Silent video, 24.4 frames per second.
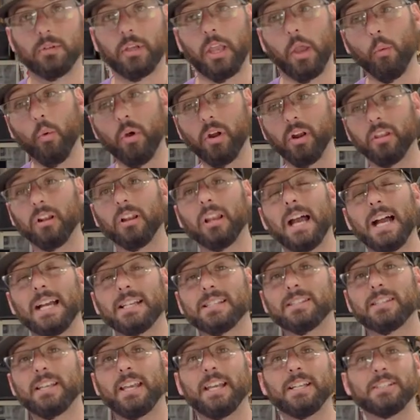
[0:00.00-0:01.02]
And one of the
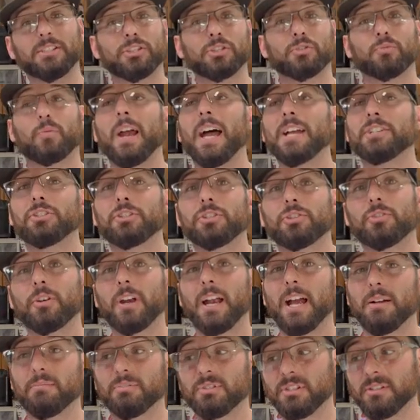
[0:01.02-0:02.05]
last things is ratchet
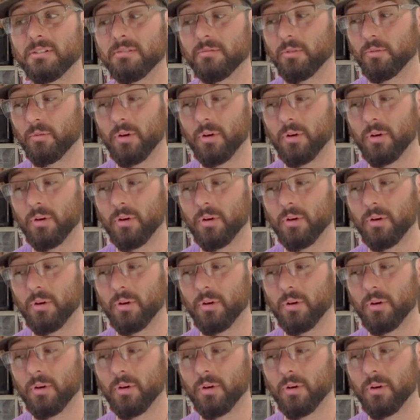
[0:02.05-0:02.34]
straps.